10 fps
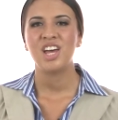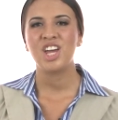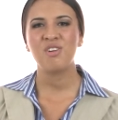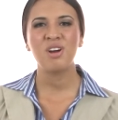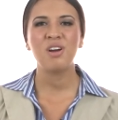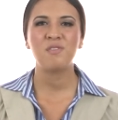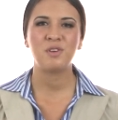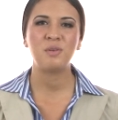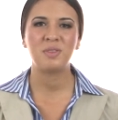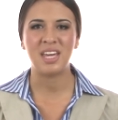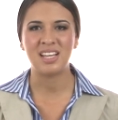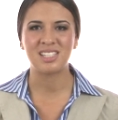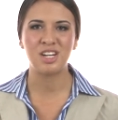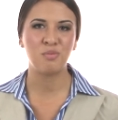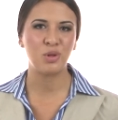Here are a few
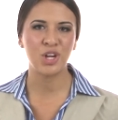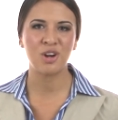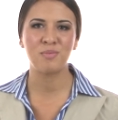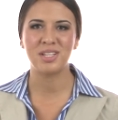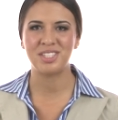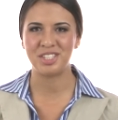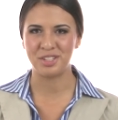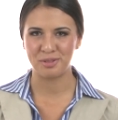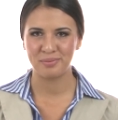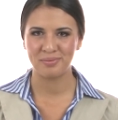things an employer must do.